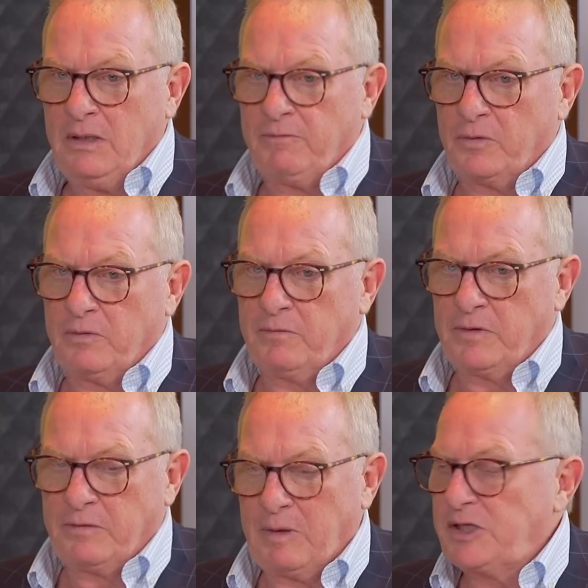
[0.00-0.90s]

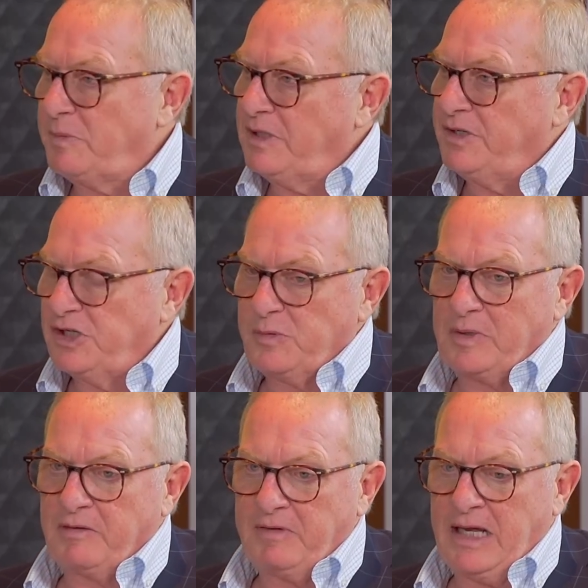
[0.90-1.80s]
there has to be the
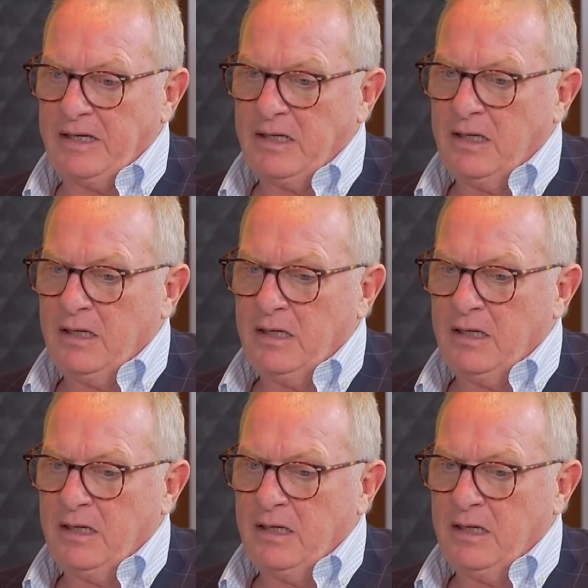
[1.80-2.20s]
discipline of that.